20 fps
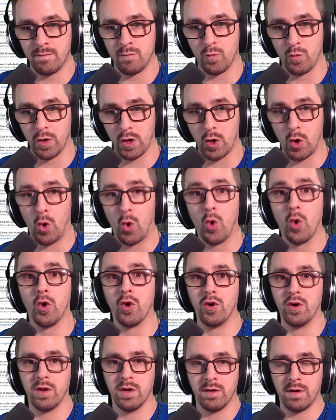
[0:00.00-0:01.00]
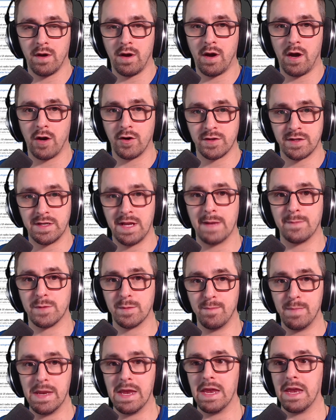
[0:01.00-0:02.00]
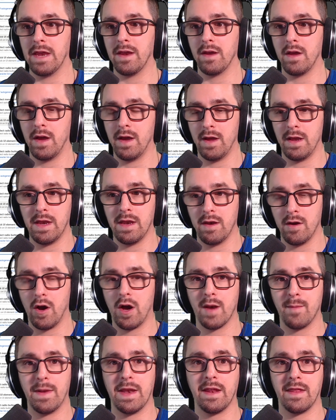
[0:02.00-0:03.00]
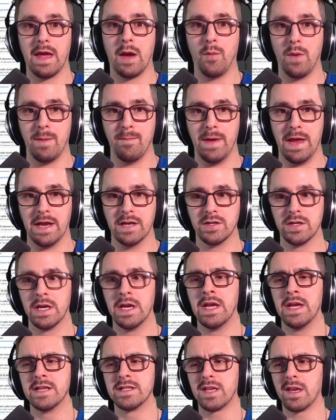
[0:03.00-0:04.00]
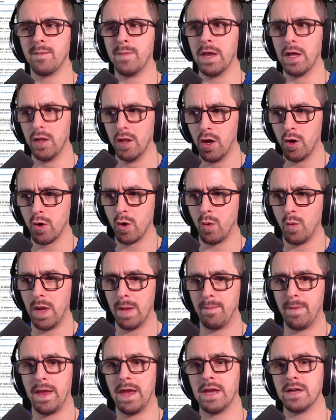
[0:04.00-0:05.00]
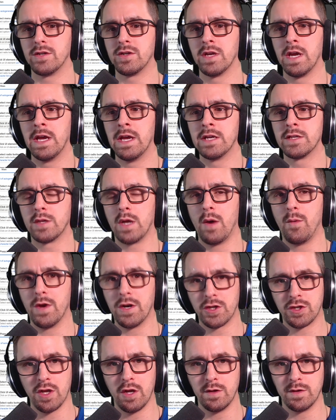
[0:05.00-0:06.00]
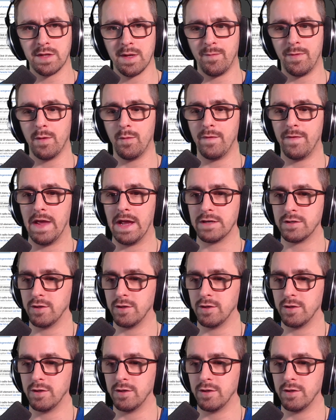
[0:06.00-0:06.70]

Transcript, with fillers: record our steps being uh, in automating that web page. It's going to be a local web page, so I want to show you something with that